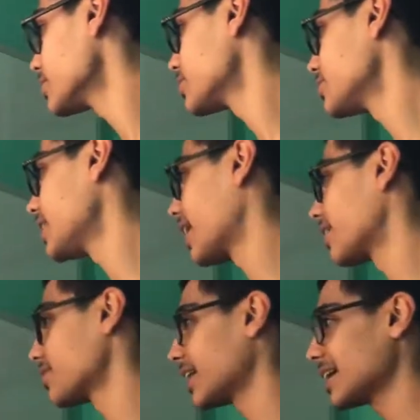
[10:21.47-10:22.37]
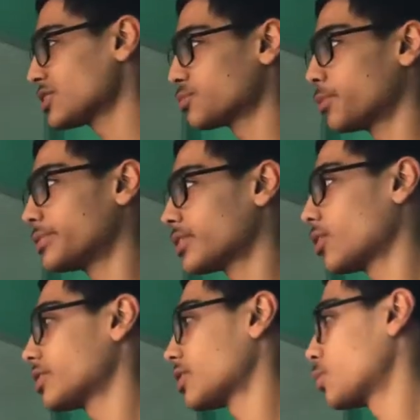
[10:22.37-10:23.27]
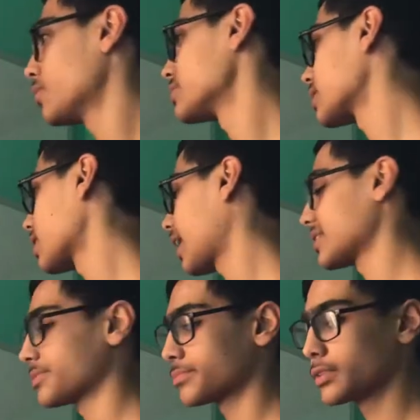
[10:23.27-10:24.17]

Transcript: So yeah, that's what we call an equivalent class.